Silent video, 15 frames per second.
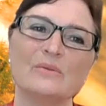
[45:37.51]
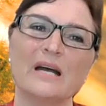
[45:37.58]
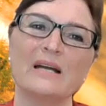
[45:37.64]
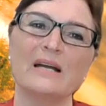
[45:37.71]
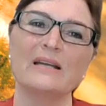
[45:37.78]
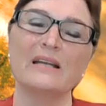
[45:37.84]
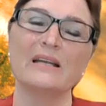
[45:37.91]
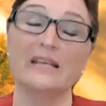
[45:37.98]

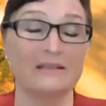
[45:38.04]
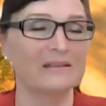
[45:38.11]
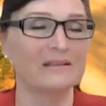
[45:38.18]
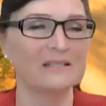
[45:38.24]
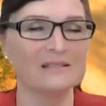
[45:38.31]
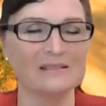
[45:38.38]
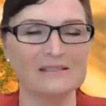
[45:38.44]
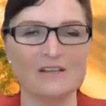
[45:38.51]

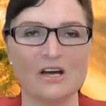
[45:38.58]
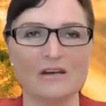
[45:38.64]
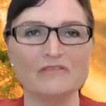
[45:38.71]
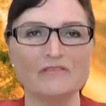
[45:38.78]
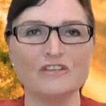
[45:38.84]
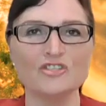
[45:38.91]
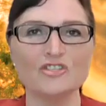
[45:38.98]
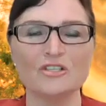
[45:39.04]
this is not
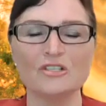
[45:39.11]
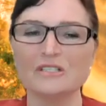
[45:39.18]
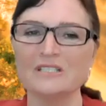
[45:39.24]
official.